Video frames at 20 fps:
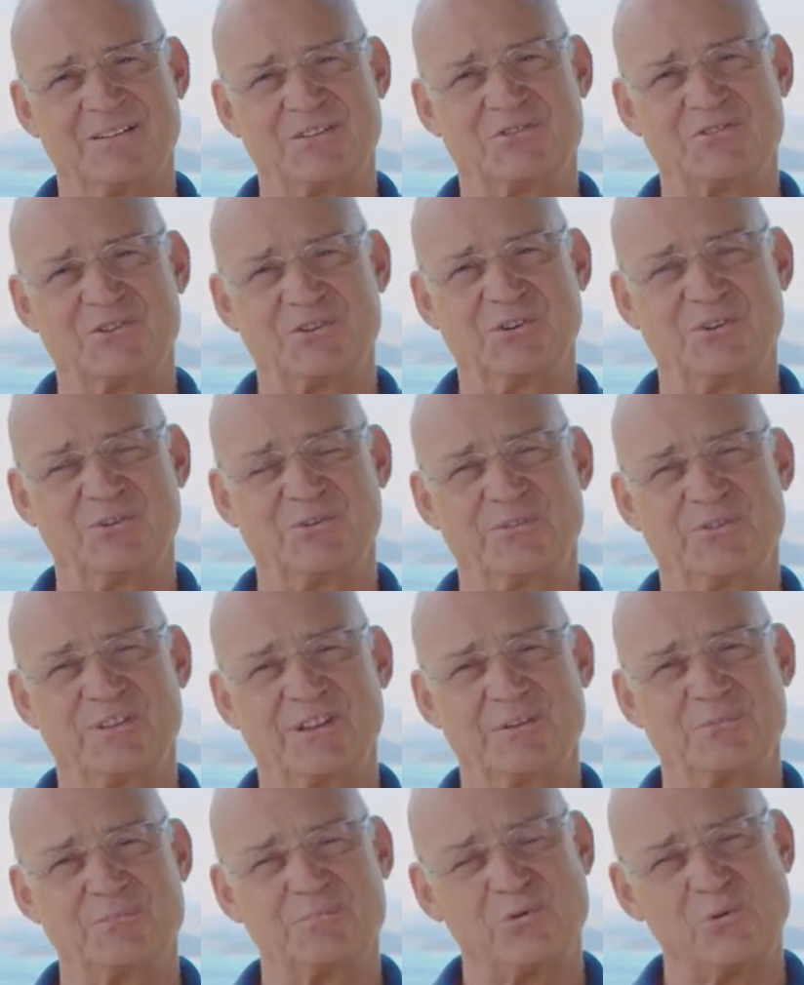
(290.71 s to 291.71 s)
to you
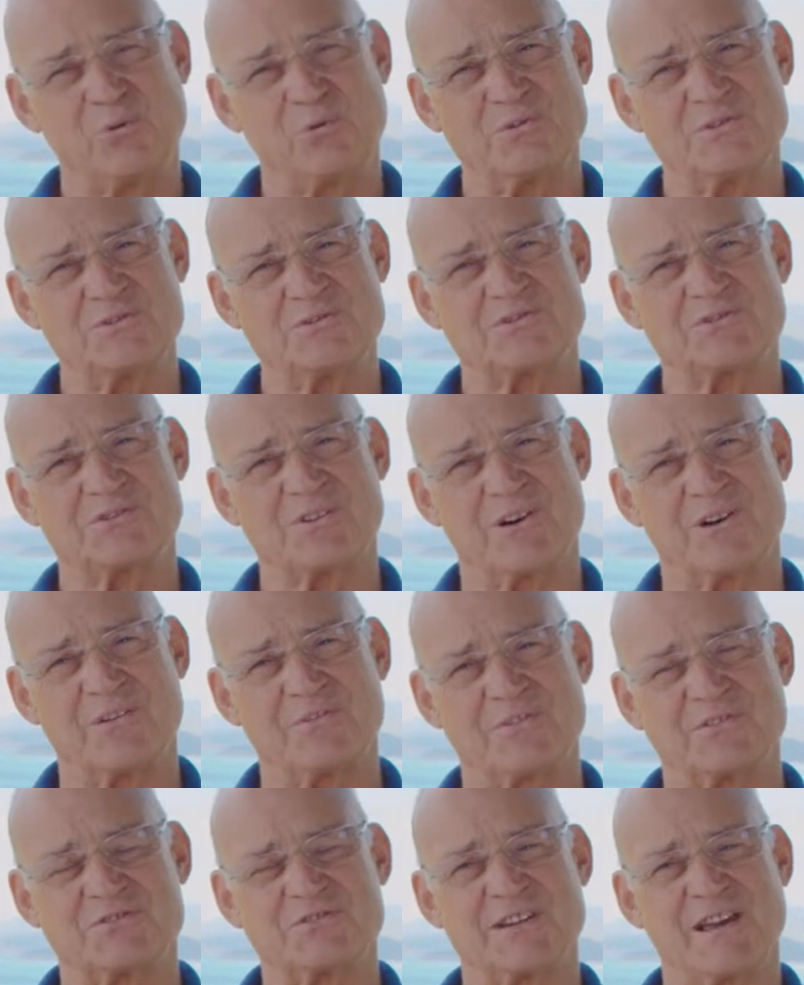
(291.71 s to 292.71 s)
the importance
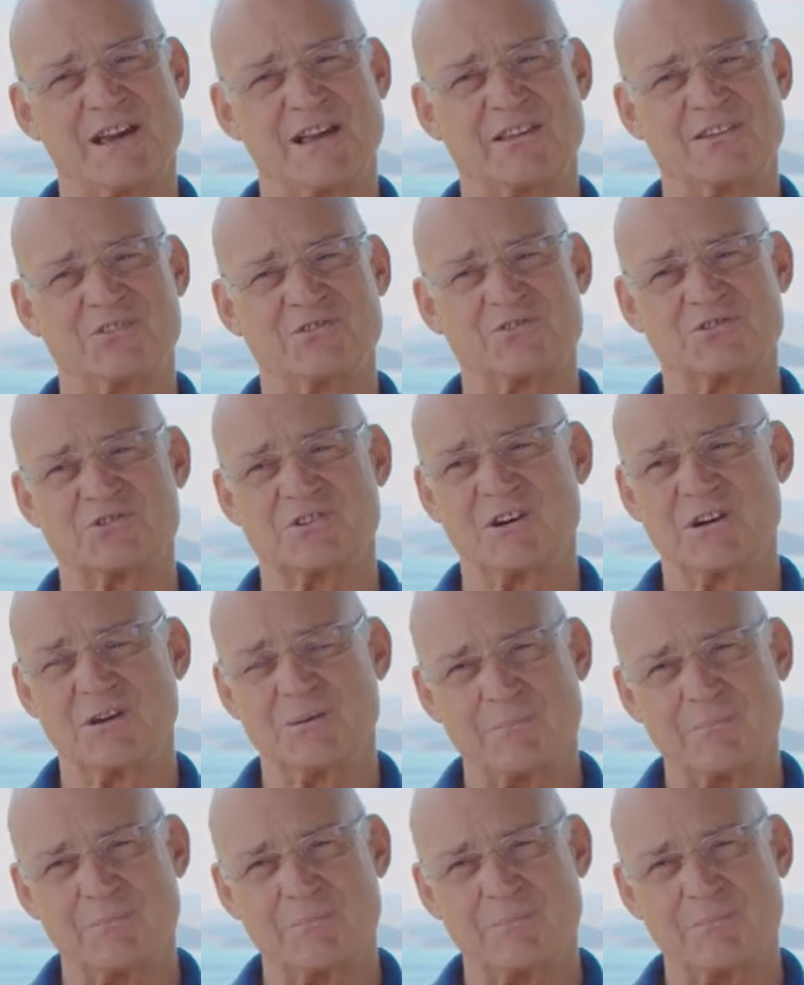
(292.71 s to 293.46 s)
of the challenge